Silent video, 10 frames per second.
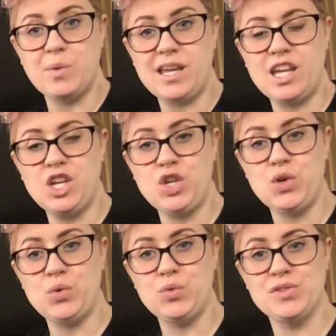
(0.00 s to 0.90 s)
we
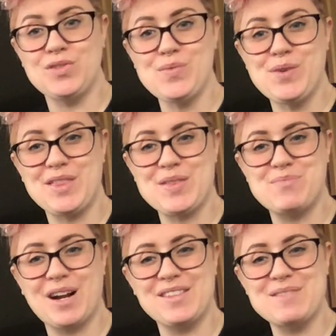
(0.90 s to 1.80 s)
use with the
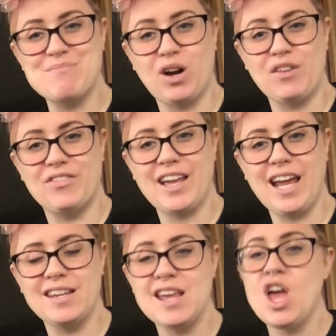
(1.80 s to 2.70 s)
present
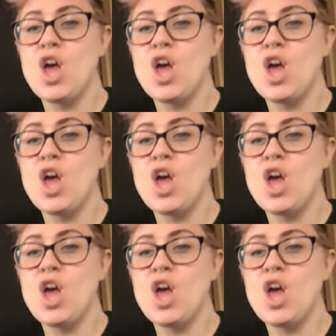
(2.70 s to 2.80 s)
perfect.